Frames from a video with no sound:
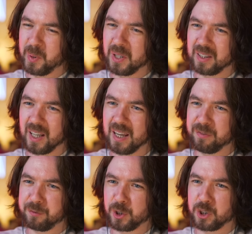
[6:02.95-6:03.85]
But they
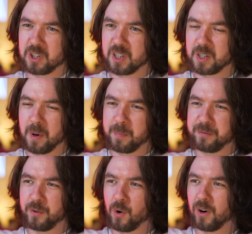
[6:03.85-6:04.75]
flush your system up
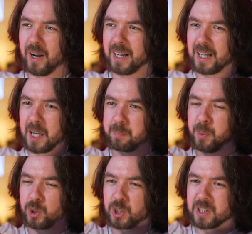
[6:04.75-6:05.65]
before, and it like
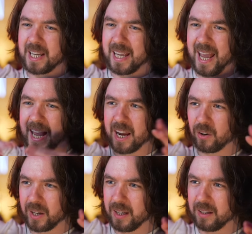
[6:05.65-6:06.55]
pushes like
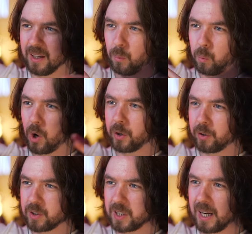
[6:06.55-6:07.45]
air in and
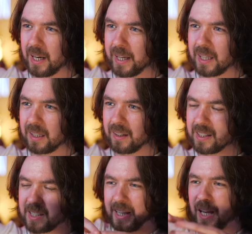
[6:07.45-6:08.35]
water to kind of like,
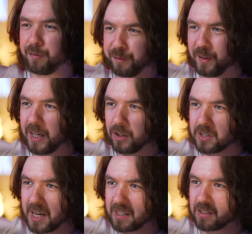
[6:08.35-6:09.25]
has to like inflate your
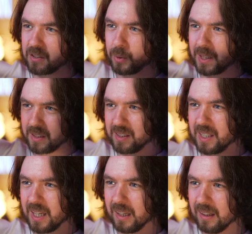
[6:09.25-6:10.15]
intestines so it can
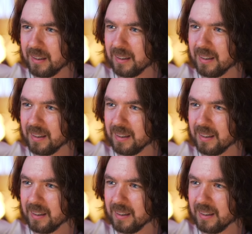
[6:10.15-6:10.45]
see.